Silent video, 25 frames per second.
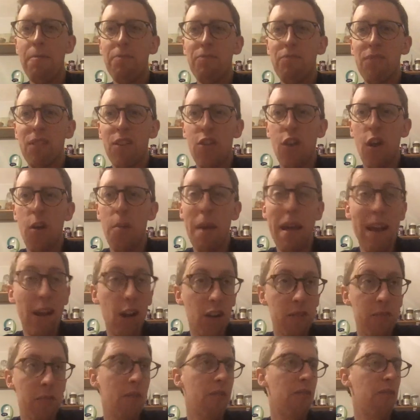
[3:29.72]
So Make
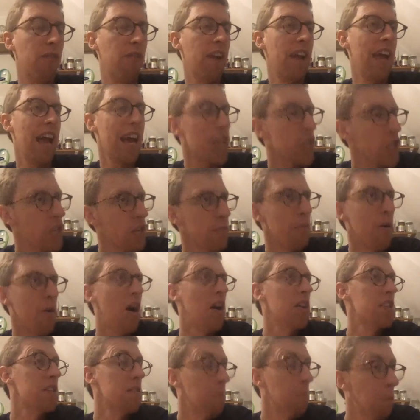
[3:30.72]
Love Monthly, Aston
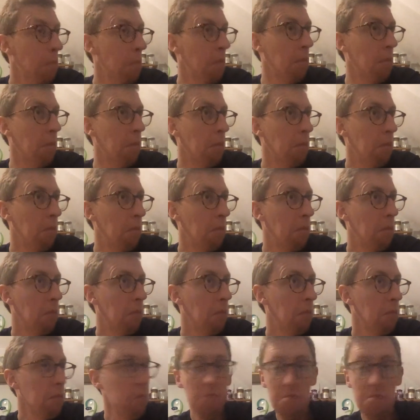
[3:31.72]
Martin,
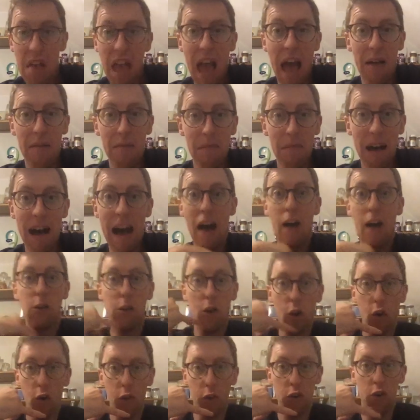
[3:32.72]
yeah, I'll
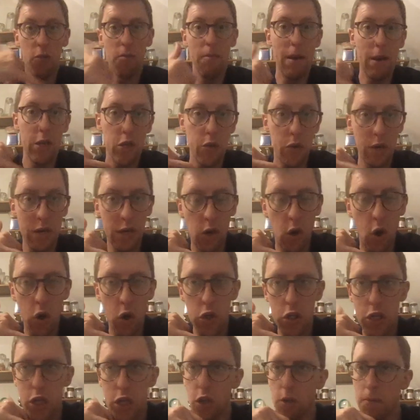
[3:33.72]
call the number. So he
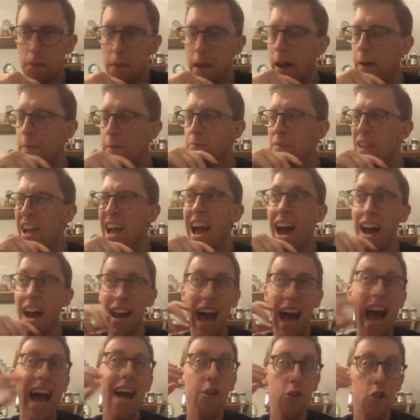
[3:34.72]
calls the number, and
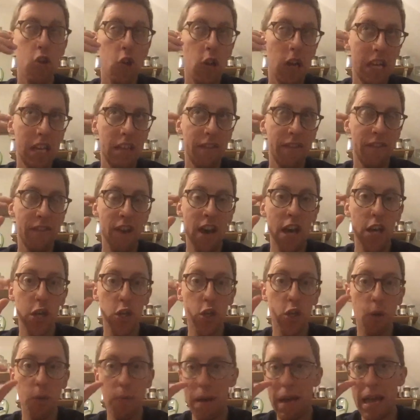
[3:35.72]
actually the first
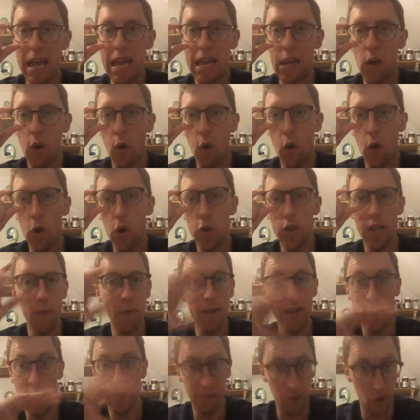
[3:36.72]
number he called, it
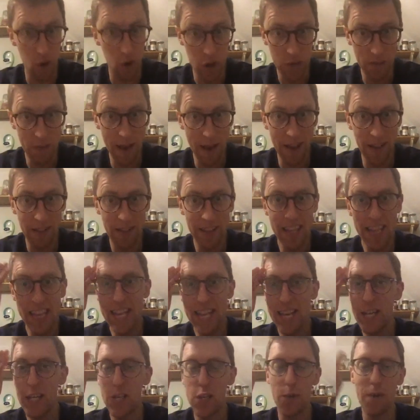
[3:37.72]
went to voicemail.
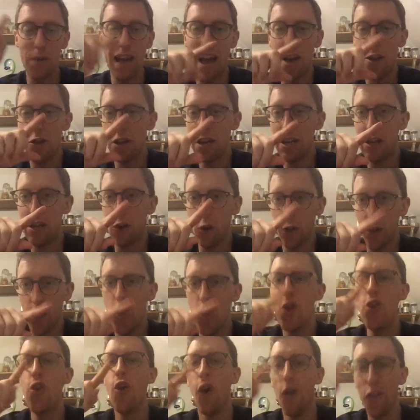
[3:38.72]
So he actually called
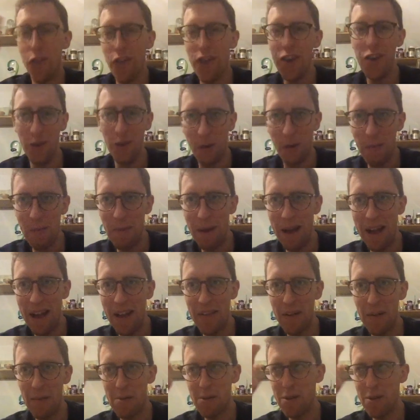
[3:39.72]
another number
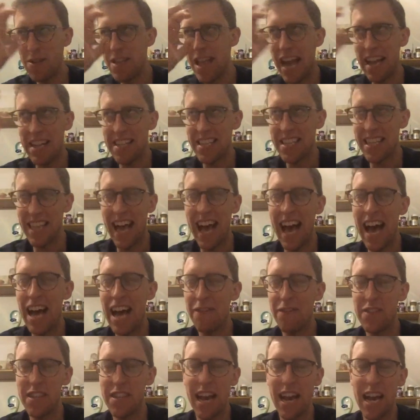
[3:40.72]
that was next to that
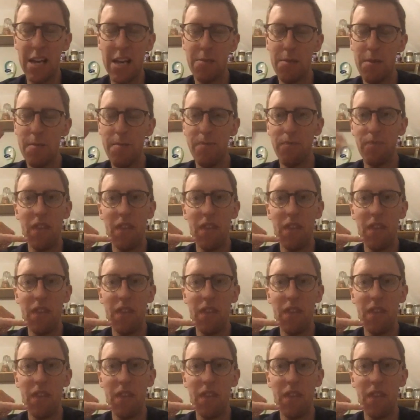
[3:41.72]
advertisement.